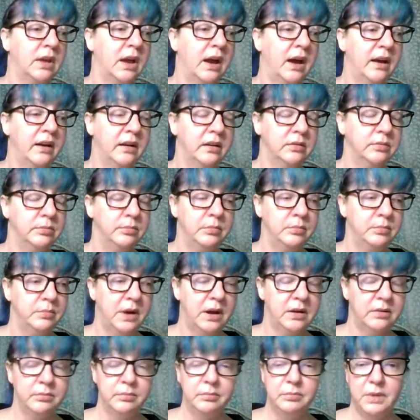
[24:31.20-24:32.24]

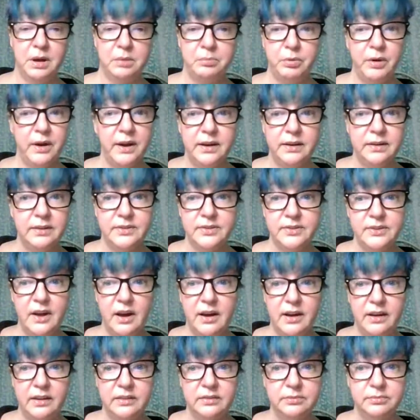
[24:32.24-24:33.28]
My brain is
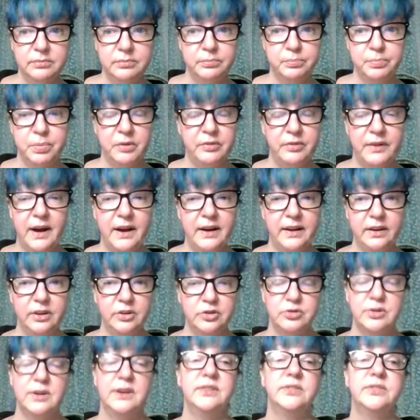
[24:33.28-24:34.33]
not providing
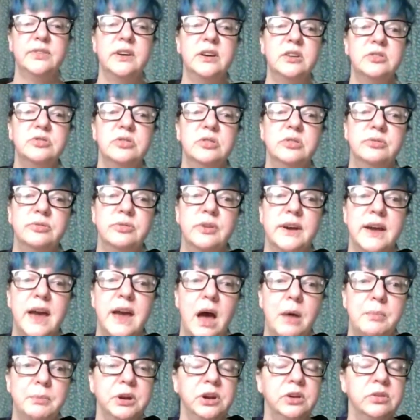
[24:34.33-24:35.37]
a translation for
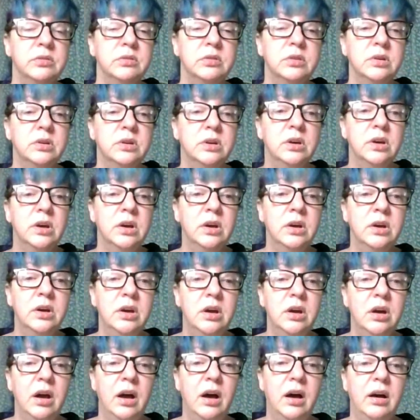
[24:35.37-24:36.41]
gammon.
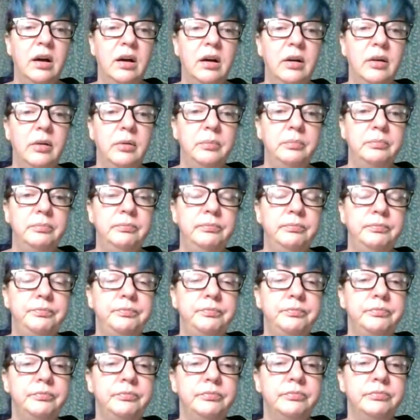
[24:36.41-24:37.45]
And
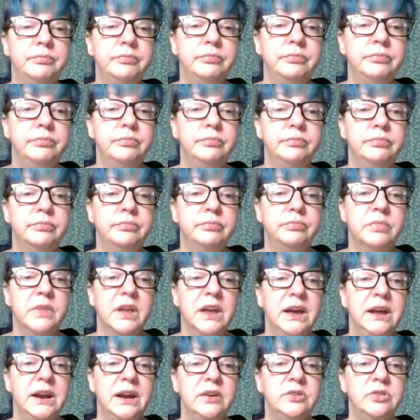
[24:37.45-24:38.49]

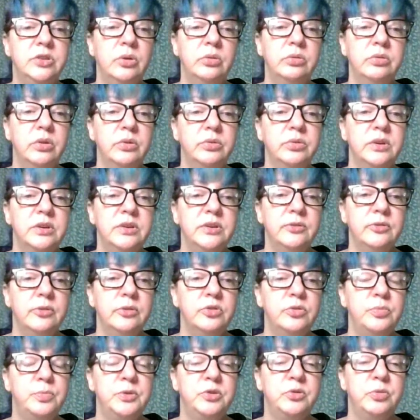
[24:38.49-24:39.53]
I don't know the
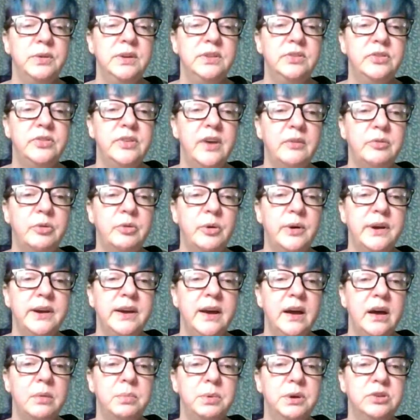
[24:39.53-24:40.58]
difference between Savoy
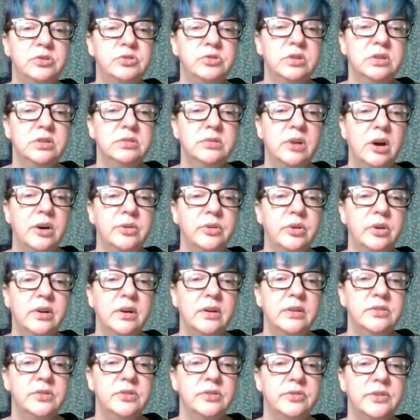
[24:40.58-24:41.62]
cabbage and other
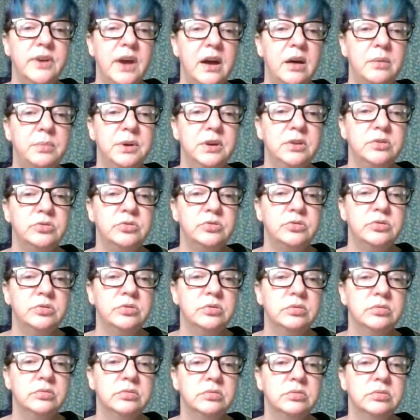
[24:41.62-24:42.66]
kinds of cabbage.
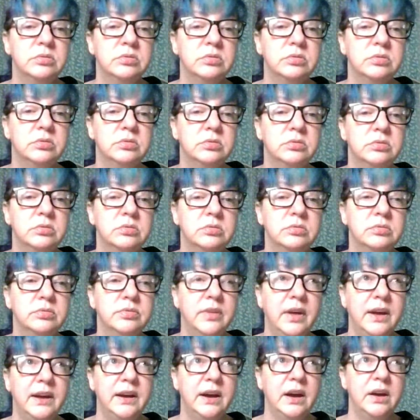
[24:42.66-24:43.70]

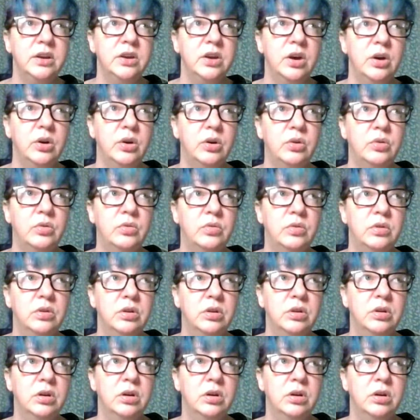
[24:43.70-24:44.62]
Like I know